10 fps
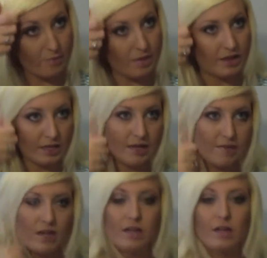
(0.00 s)
but
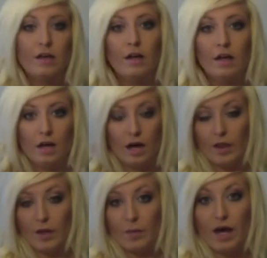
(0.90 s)
leaving a
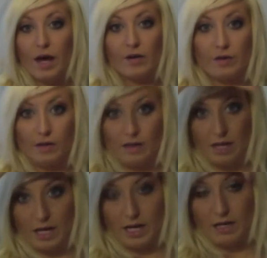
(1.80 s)
little bit underneath
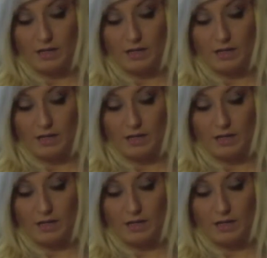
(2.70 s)
in.